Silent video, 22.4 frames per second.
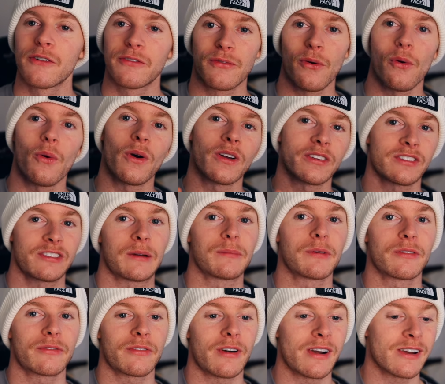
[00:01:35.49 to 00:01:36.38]
for a
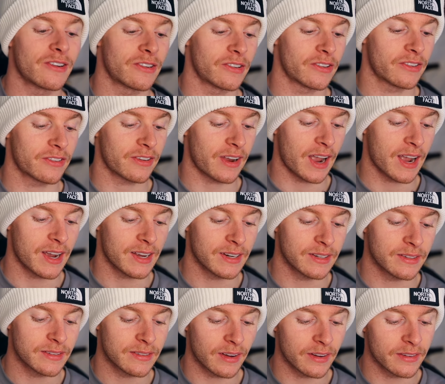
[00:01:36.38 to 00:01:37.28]
summer fragrance,
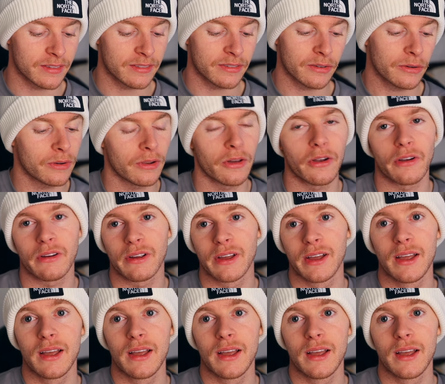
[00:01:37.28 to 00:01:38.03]
and I thought, look,